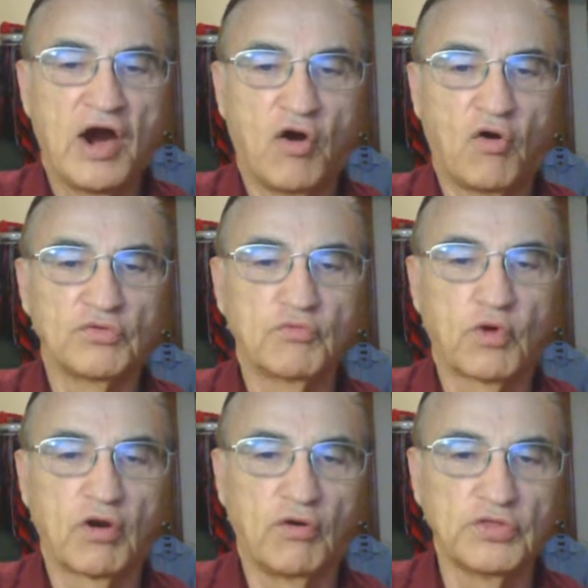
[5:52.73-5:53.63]
on
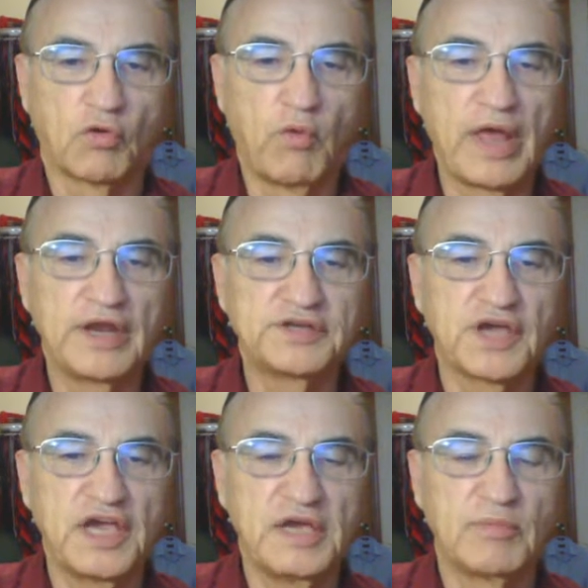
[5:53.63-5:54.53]
we're on the winning
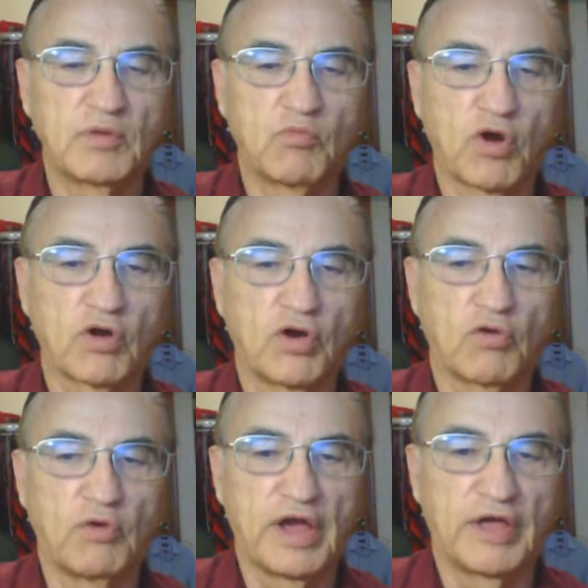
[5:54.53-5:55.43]
team and we're going
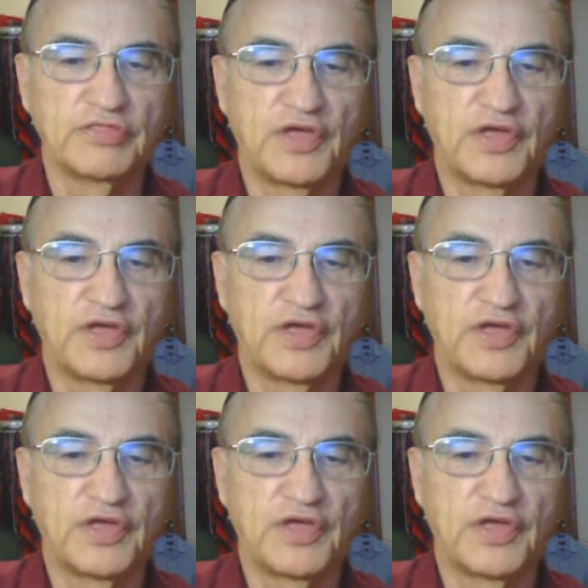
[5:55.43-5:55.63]
to win.